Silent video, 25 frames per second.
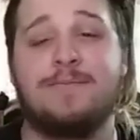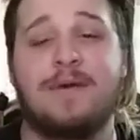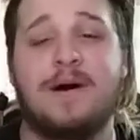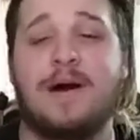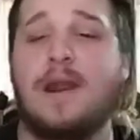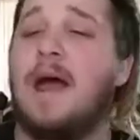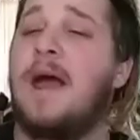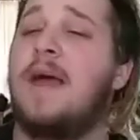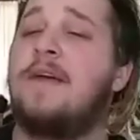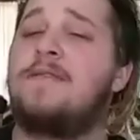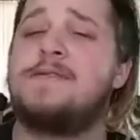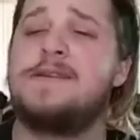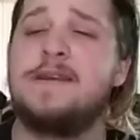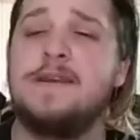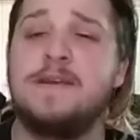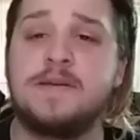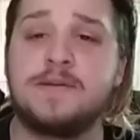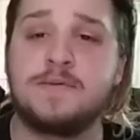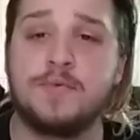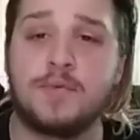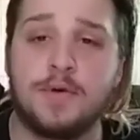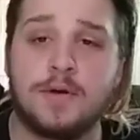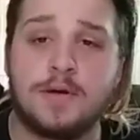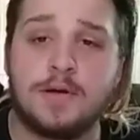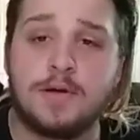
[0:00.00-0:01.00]
but I've seen his
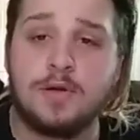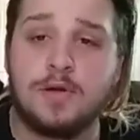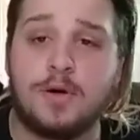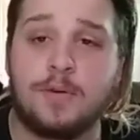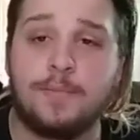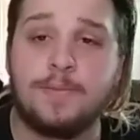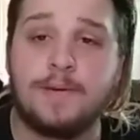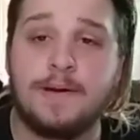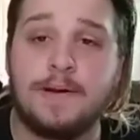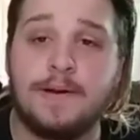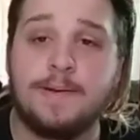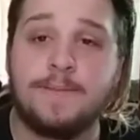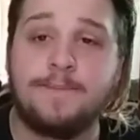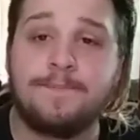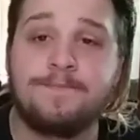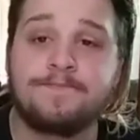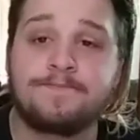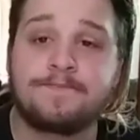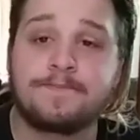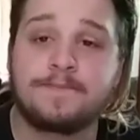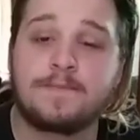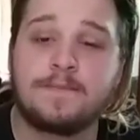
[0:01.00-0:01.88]
work a little bit.